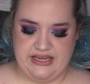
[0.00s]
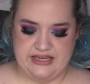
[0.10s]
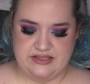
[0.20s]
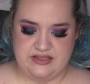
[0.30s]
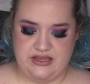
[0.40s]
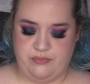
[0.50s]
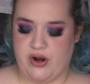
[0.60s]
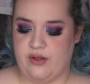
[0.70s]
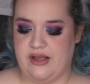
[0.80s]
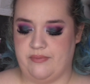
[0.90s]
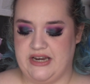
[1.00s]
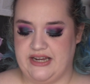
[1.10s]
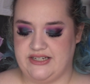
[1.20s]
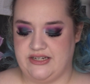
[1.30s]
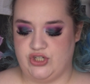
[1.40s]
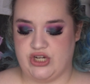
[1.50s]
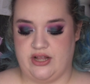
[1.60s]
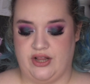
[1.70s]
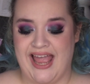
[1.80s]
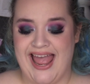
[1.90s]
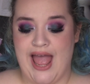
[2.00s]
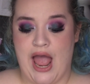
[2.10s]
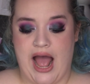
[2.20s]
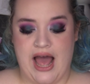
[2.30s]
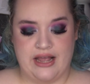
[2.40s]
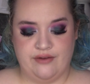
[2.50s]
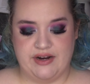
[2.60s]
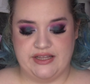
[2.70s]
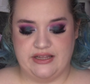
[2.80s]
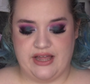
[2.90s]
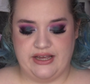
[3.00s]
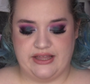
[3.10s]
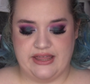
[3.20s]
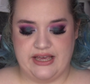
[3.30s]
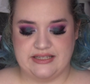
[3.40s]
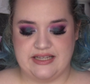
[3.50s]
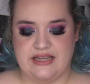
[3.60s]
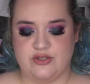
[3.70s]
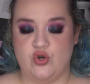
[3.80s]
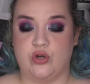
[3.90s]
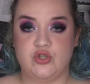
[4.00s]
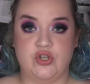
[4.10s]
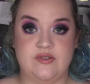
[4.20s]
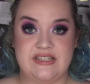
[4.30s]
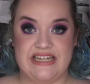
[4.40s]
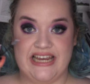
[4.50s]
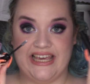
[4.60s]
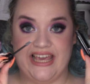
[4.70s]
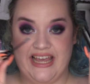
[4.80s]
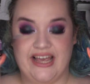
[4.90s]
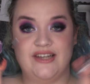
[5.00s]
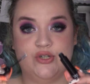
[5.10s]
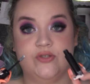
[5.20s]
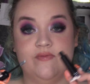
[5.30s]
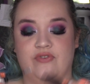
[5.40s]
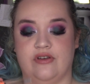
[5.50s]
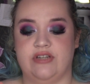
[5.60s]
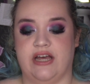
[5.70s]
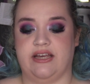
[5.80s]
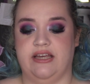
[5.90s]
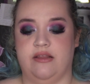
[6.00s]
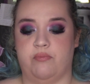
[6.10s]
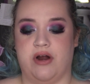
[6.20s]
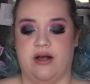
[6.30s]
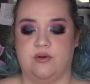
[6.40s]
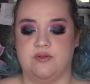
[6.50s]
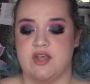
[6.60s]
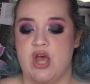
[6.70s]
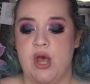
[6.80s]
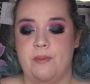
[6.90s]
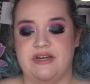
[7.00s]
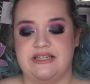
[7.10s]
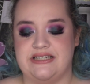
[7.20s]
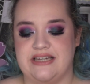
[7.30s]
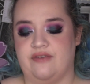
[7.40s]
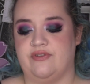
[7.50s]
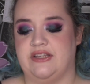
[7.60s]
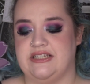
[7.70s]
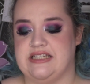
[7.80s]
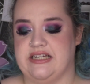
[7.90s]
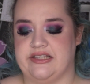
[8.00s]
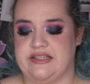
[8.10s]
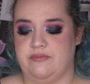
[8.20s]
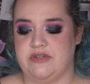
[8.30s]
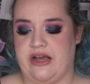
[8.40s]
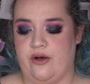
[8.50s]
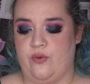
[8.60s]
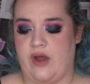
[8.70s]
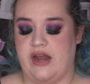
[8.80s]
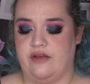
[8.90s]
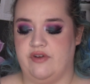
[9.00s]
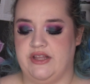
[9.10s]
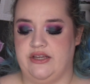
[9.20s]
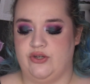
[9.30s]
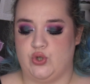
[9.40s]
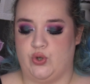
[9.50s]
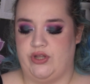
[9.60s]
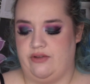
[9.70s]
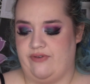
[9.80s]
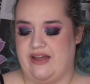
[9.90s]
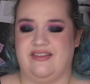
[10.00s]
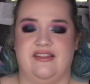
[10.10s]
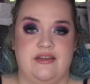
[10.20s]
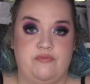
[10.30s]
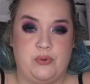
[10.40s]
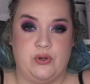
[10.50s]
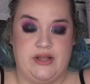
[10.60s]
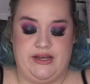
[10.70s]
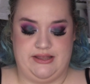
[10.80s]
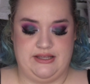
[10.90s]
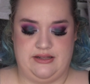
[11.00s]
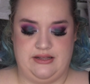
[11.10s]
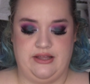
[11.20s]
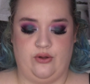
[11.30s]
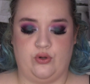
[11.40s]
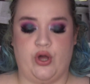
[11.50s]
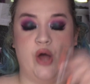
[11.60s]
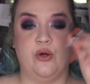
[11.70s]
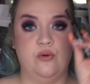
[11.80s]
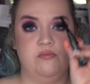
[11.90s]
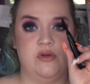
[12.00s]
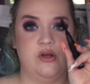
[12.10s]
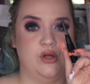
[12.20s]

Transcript: is the Brow Laminating Gel. I really like this. It's not too sticky. It doesn't feel tacky in the brows, but it definitely sticks them down. And I really enjoy the fact that they've put like the little comb